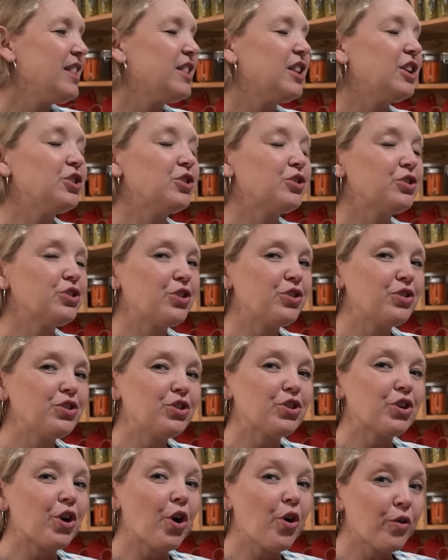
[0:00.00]
then you'll know
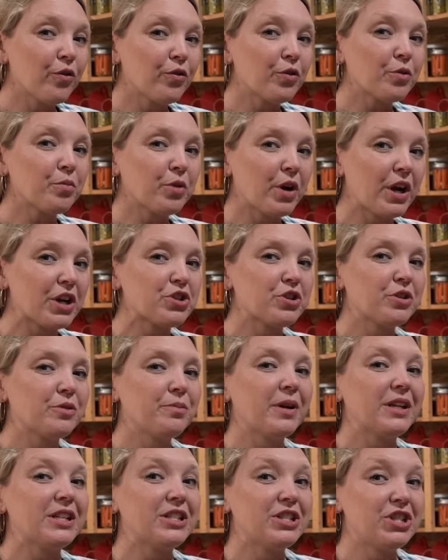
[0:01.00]
you're overpressured
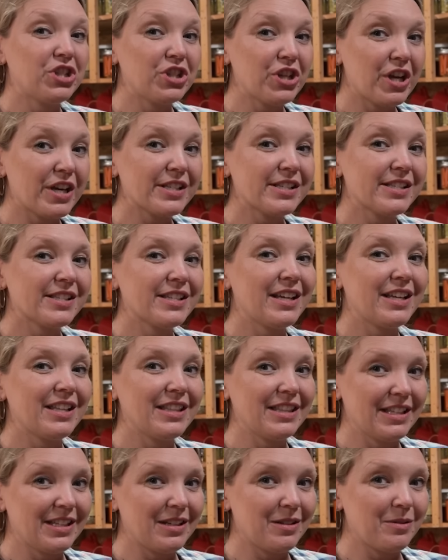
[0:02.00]
by just a
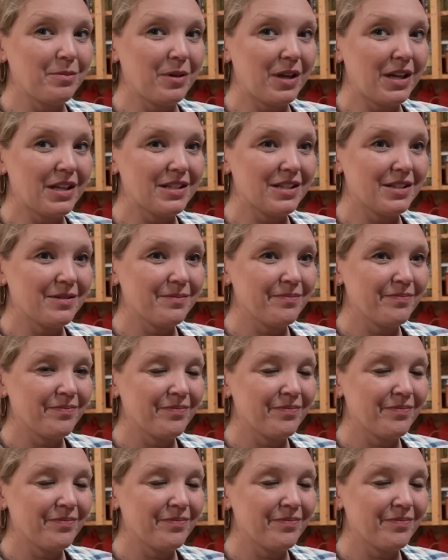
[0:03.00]
little bit.